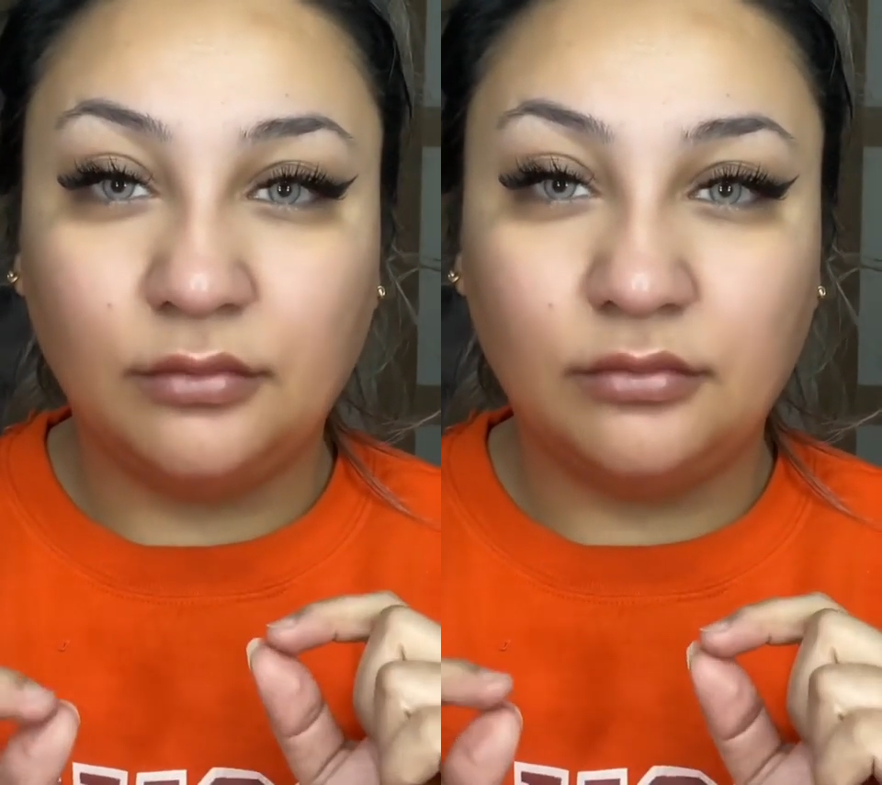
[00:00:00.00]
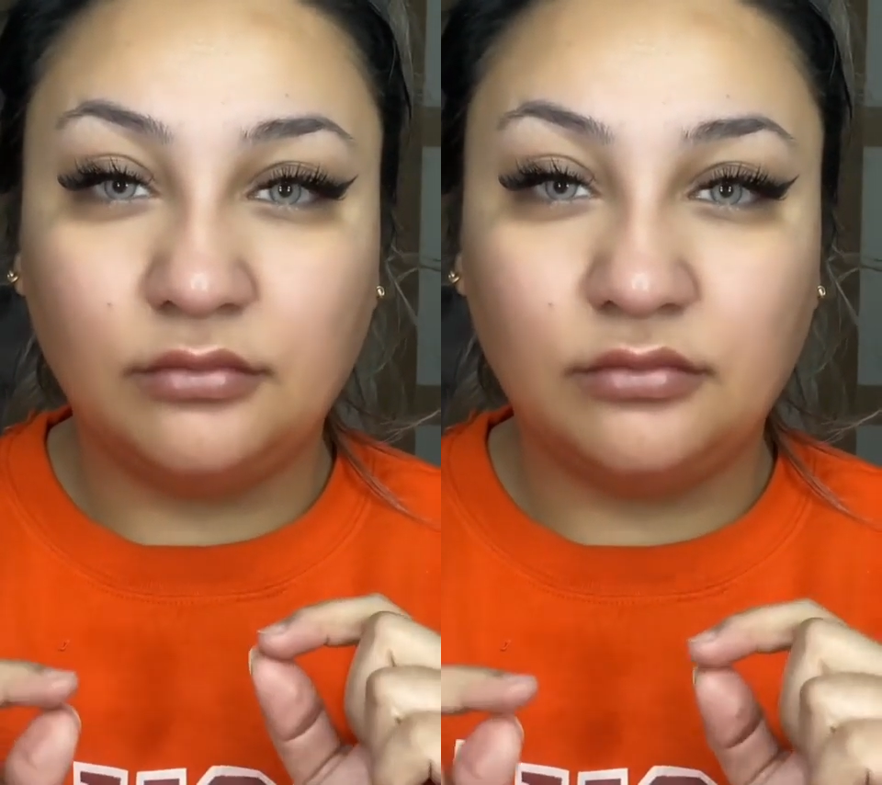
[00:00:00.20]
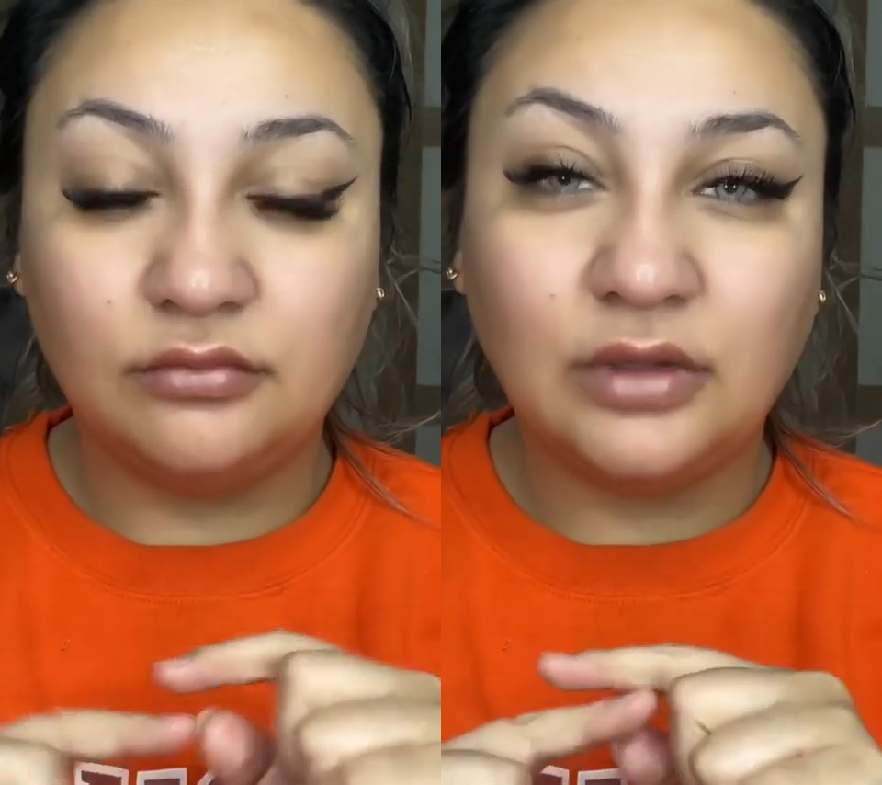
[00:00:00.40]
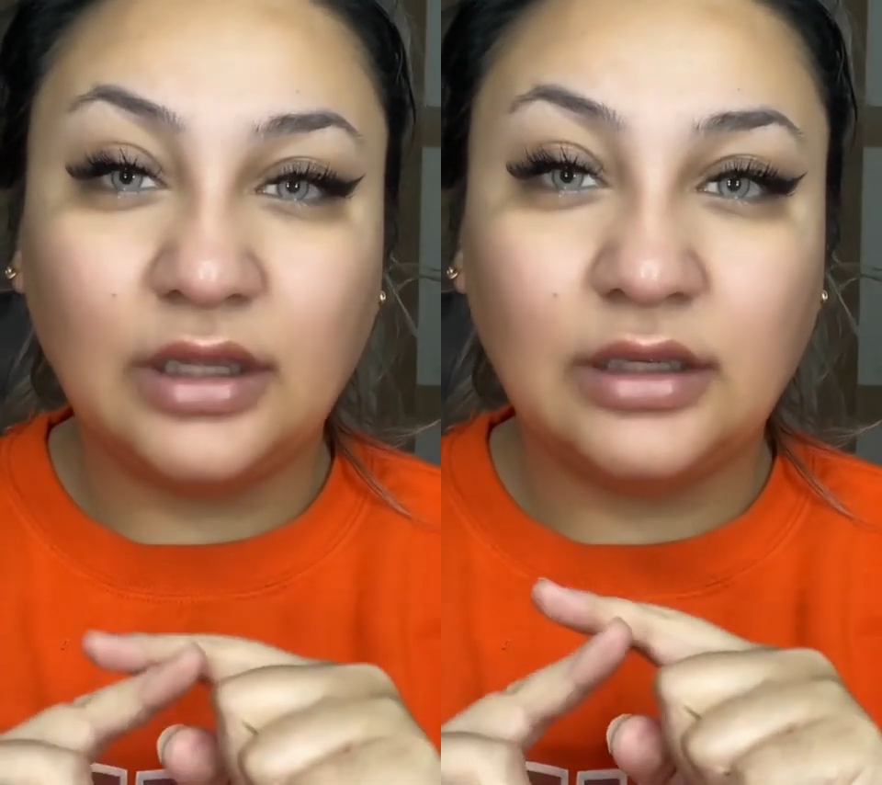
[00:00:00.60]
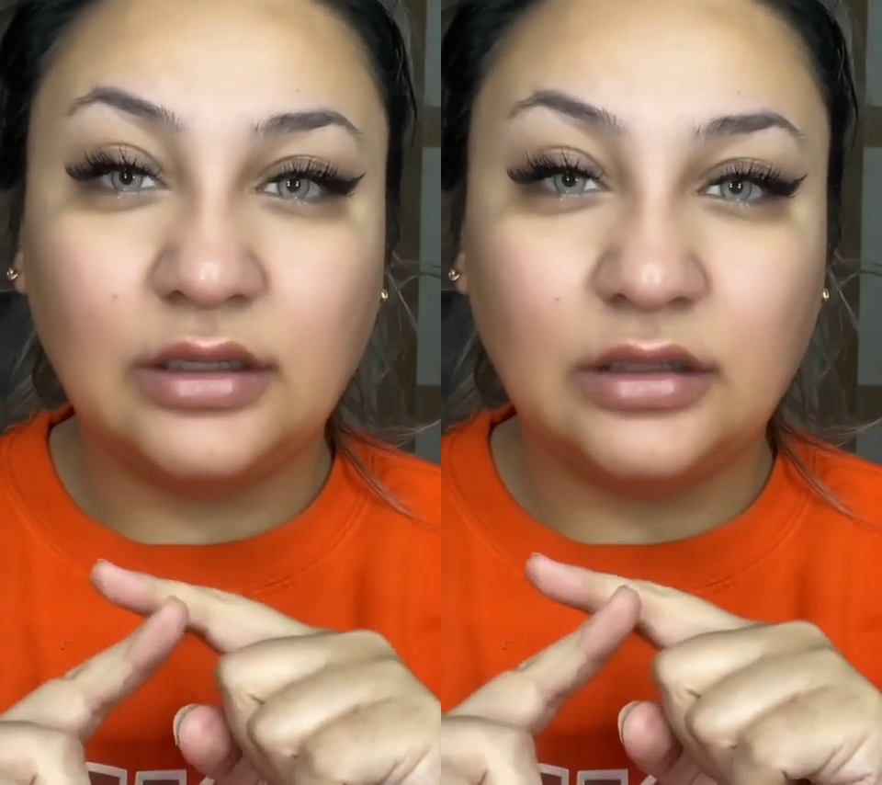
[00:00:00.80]
like
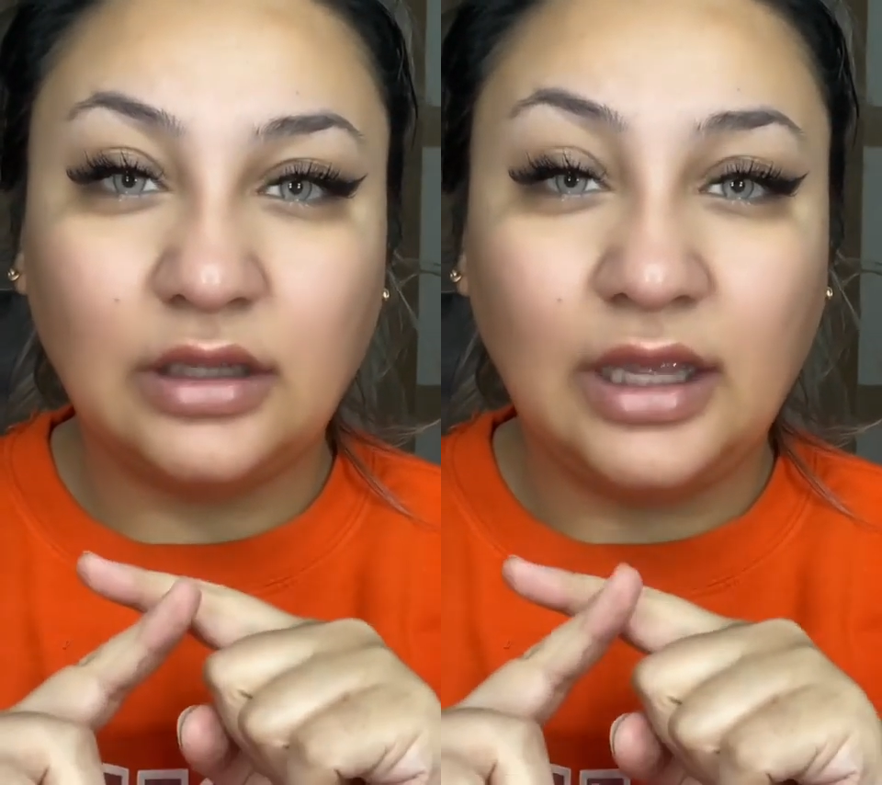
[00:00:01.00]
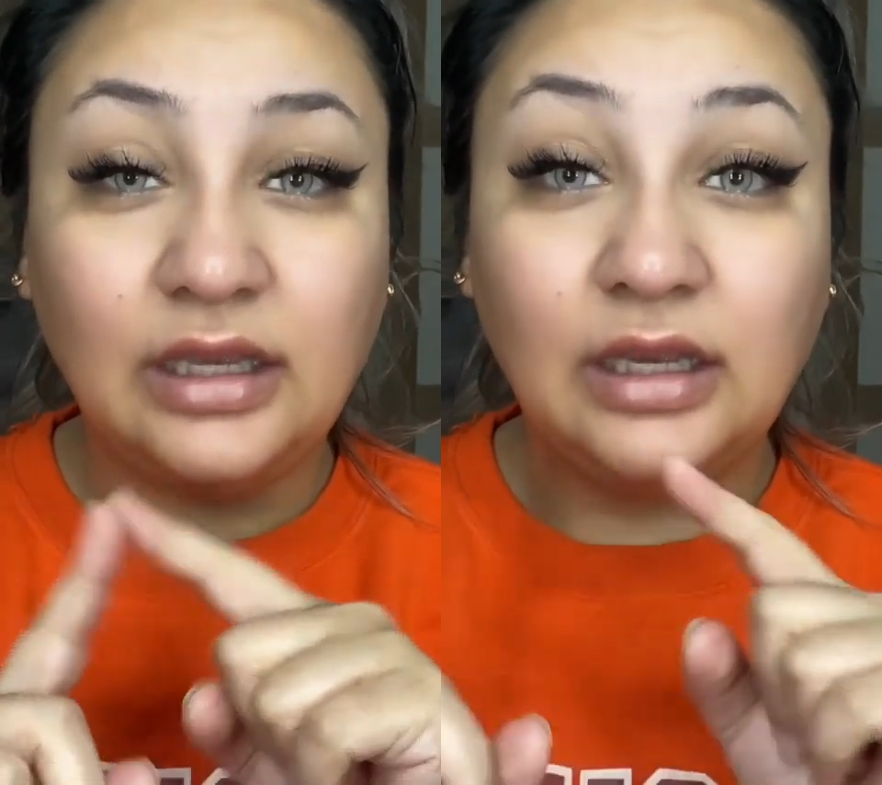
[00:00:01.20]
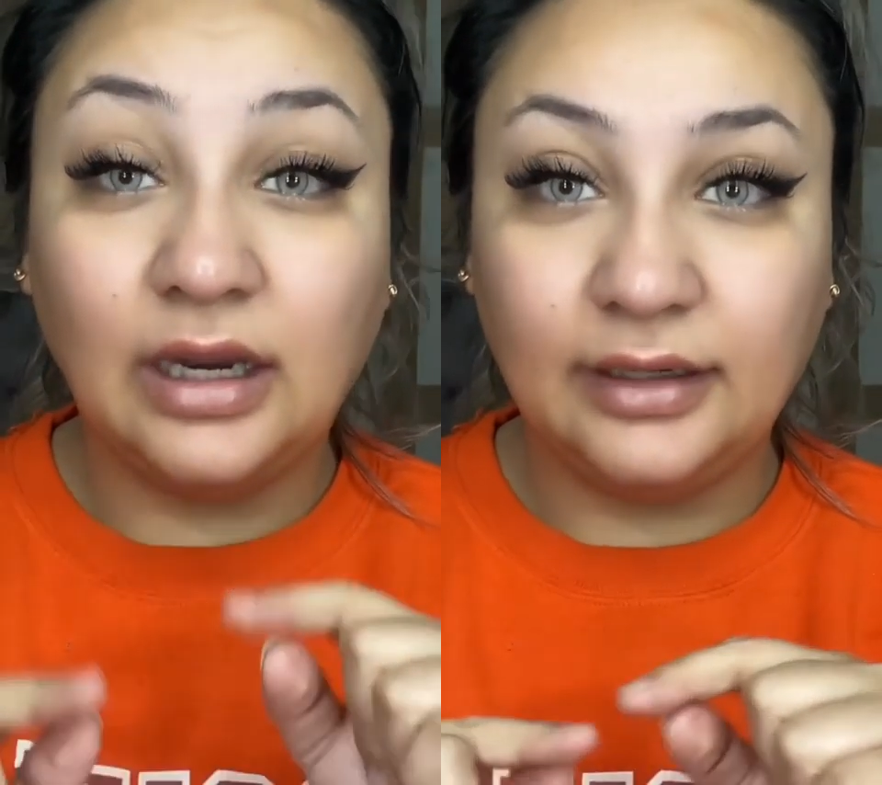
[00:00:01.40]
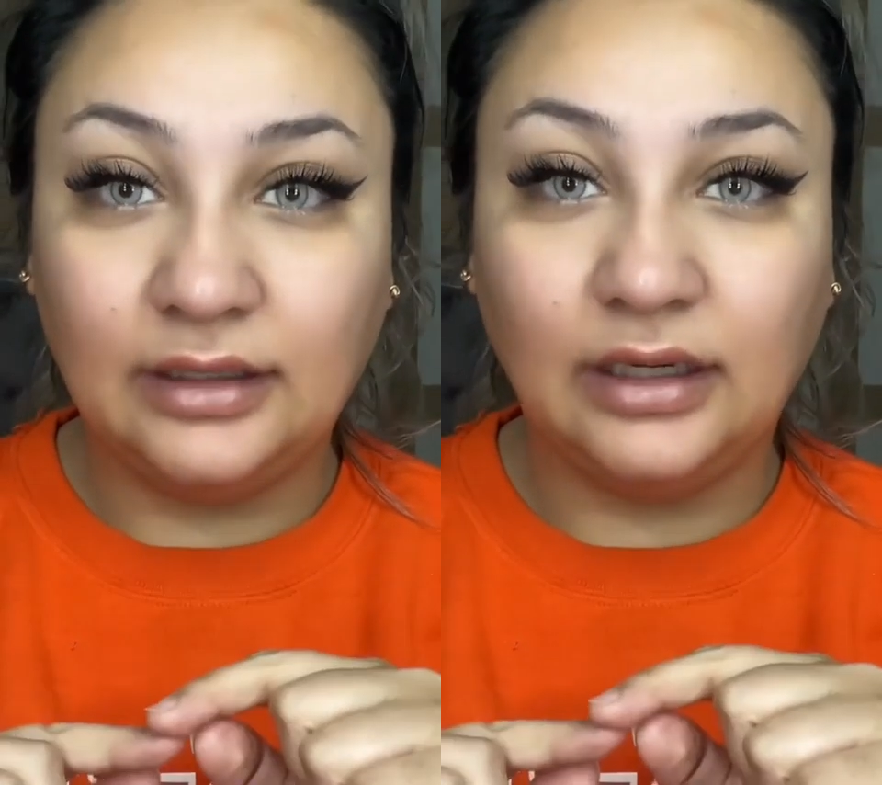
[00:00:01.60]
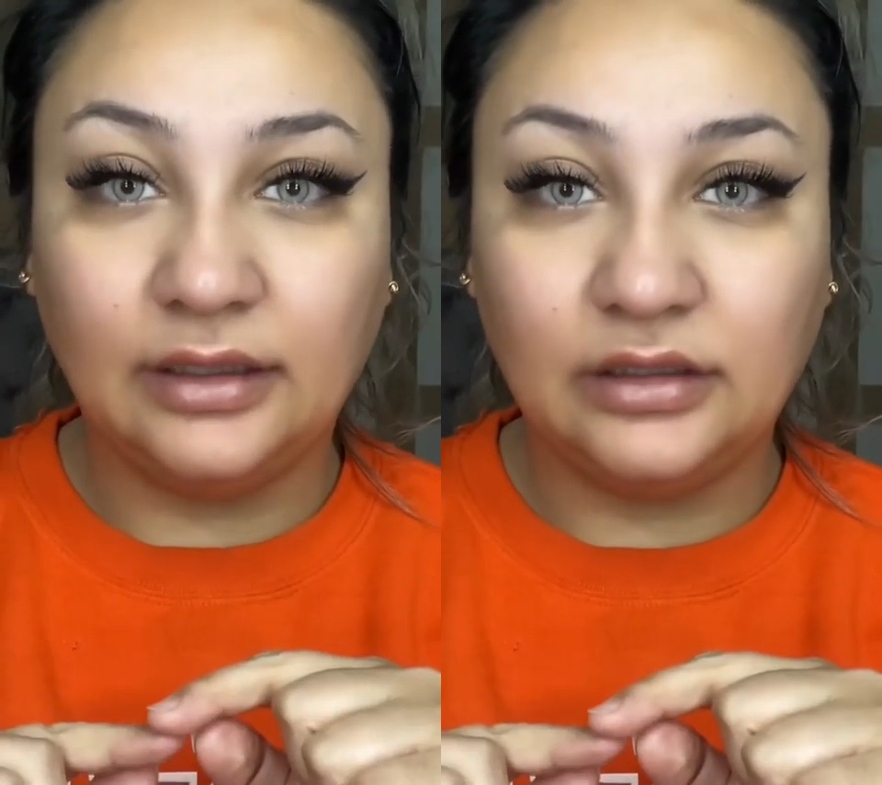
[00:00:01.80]
a
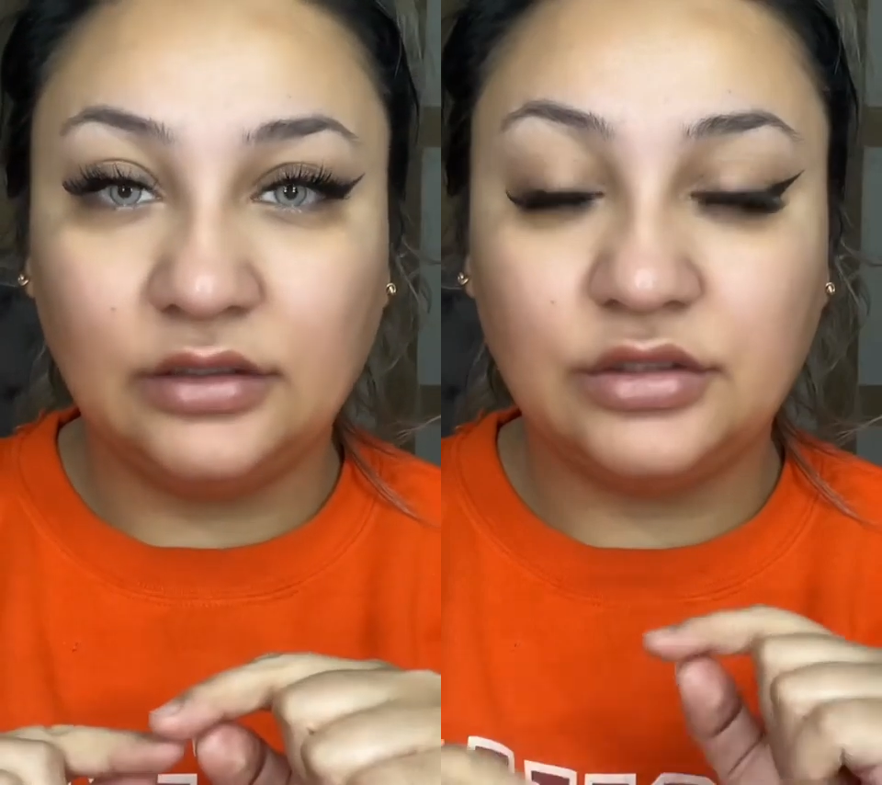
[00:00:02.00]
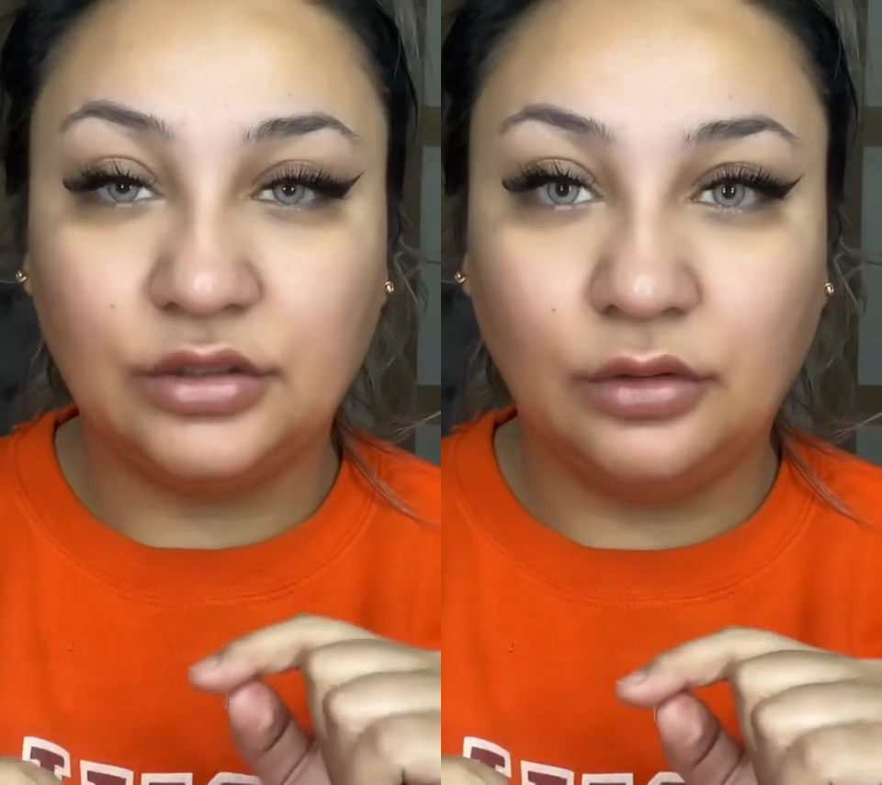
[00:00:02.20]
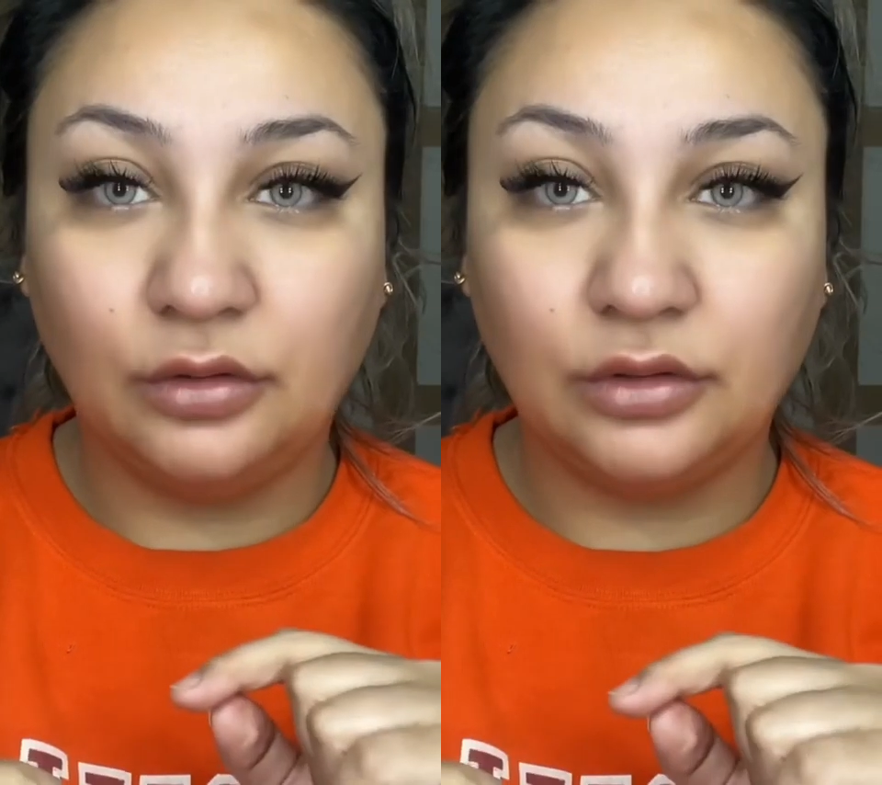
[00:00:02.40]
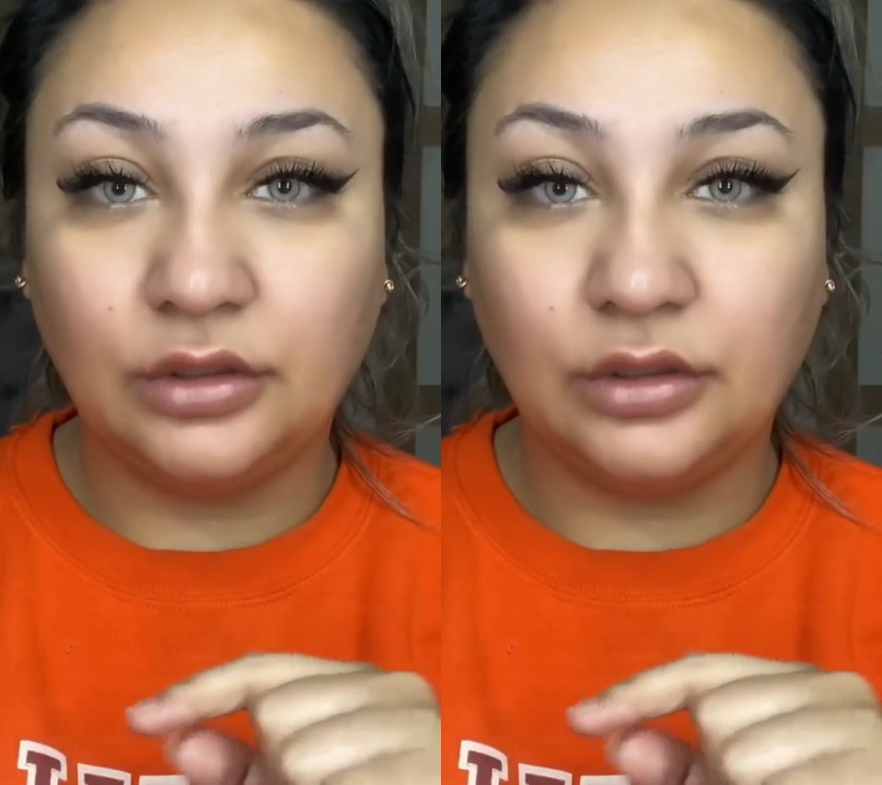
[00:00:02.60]
guideline to go on